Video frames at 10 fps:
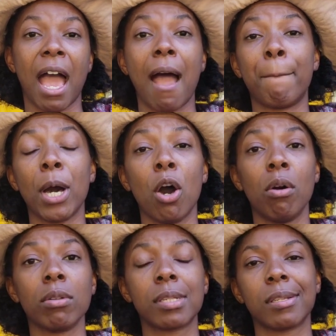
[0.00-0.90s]
I
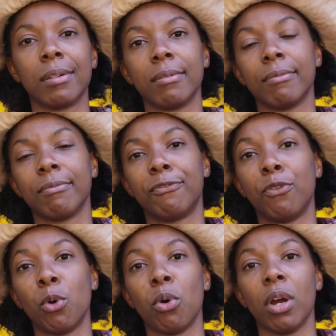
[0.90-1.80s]
post
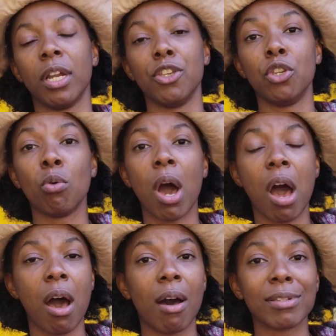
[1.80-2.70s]
for you
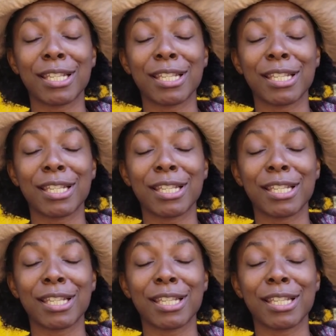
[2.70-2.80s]
all.